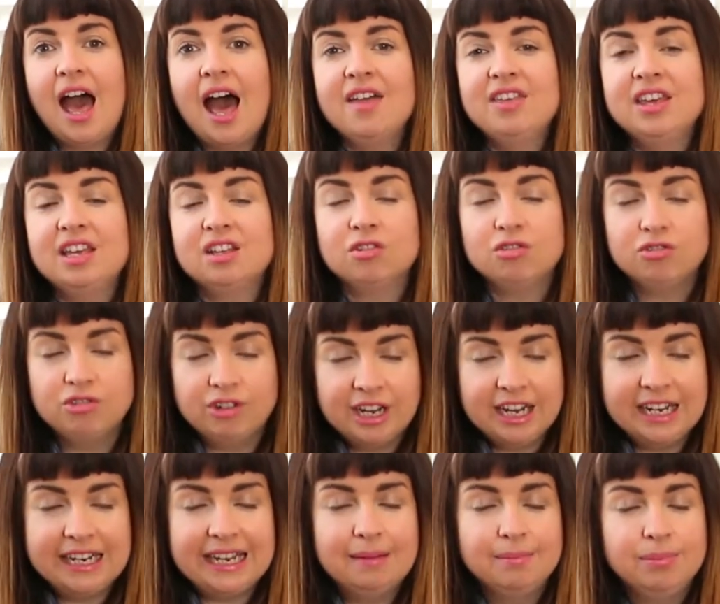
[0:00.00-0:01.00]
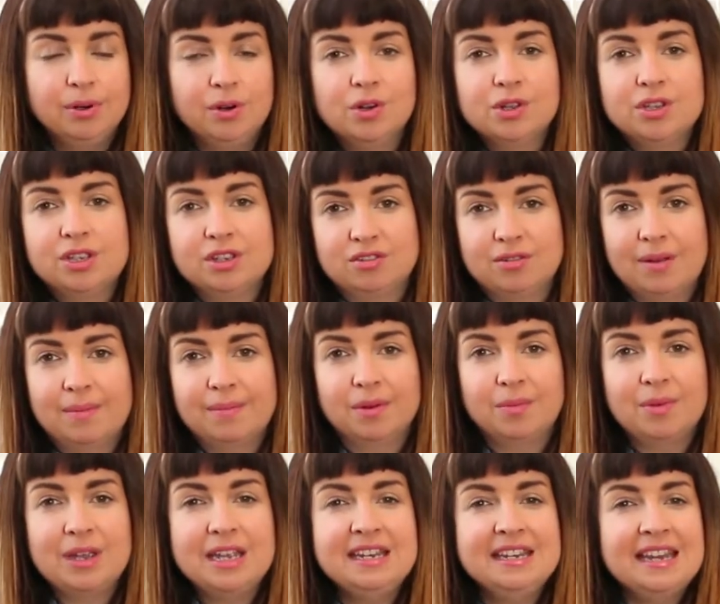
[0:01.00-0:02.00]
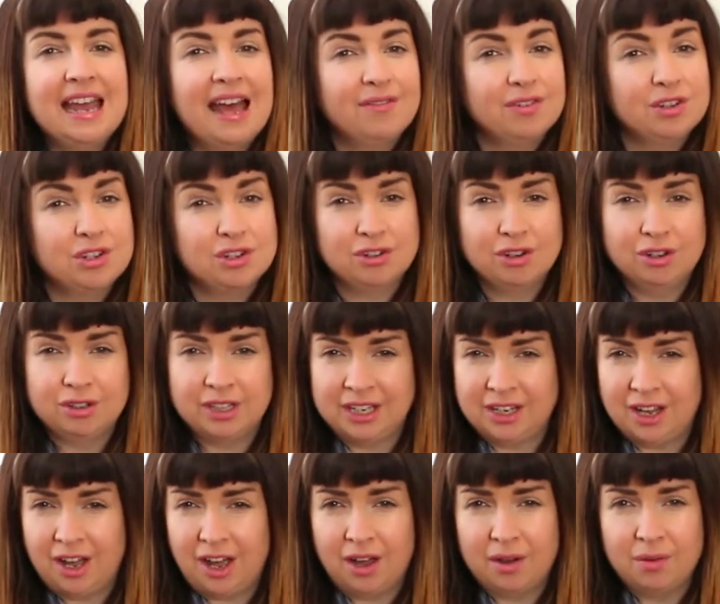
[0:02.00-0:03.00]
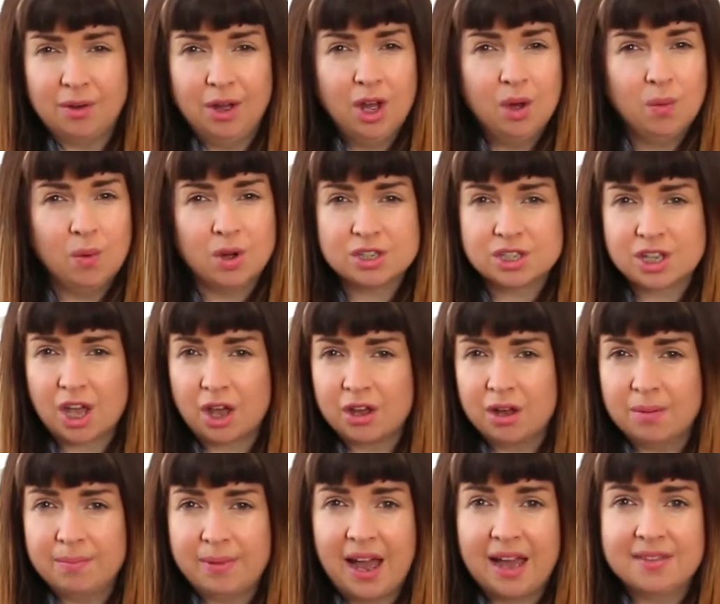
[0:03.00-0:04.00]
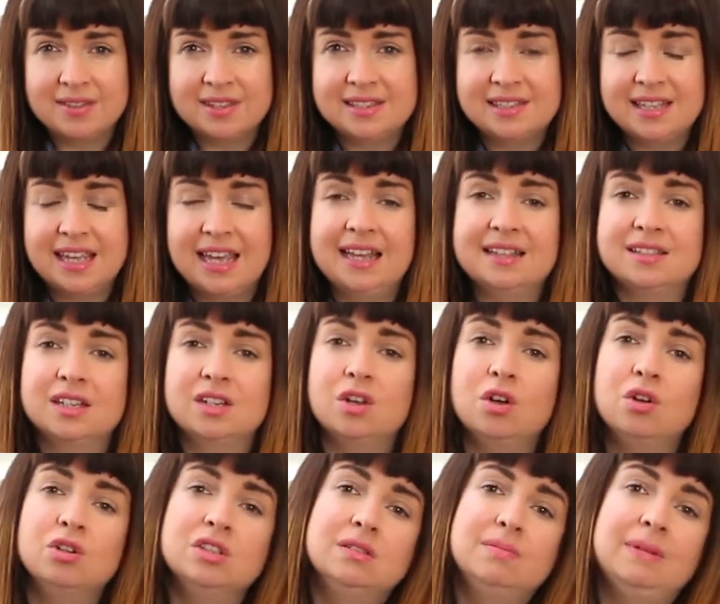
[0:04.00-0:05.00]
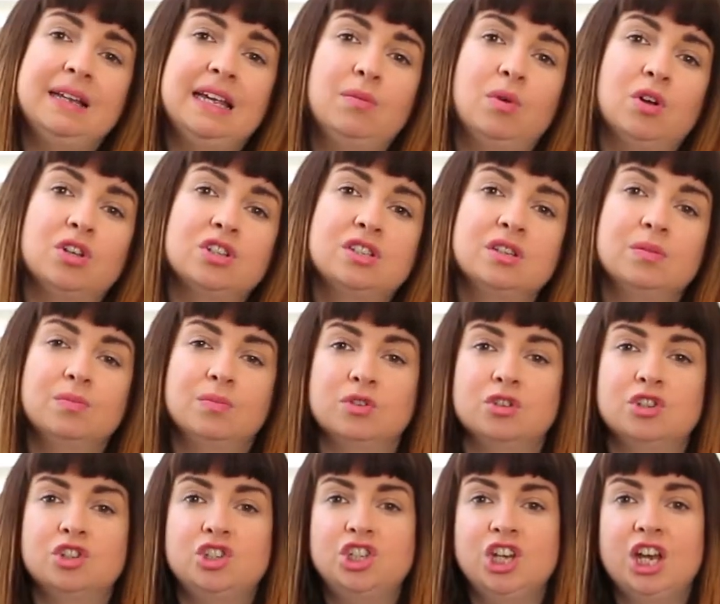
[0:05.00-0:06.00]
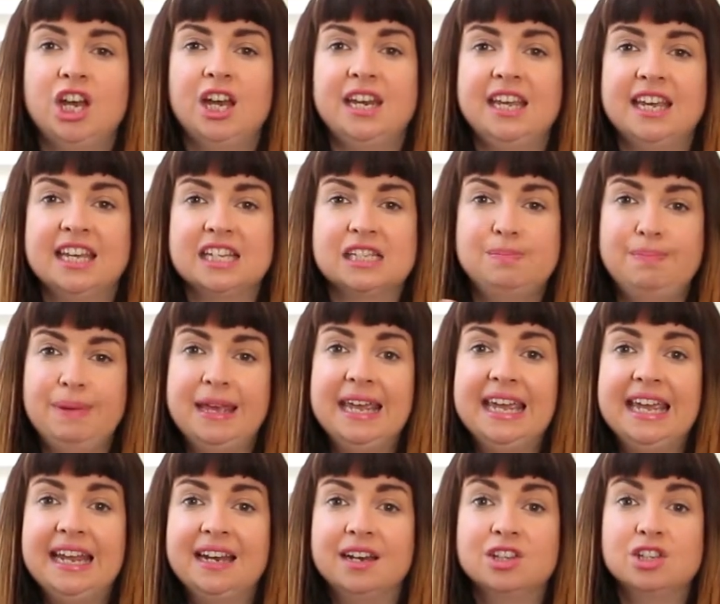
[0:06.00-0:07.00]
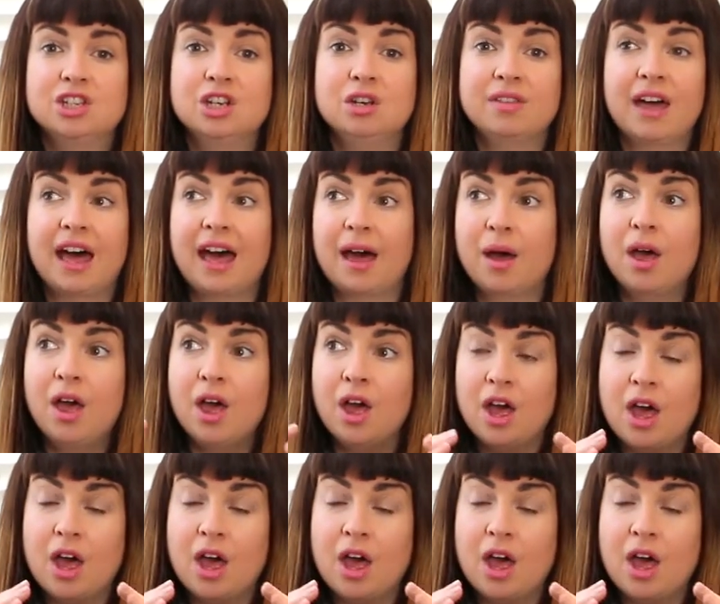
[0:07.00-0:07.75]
I think it's really important to remember we never truly know what's going on behind the scenes and ultimately what someone's journey has been to that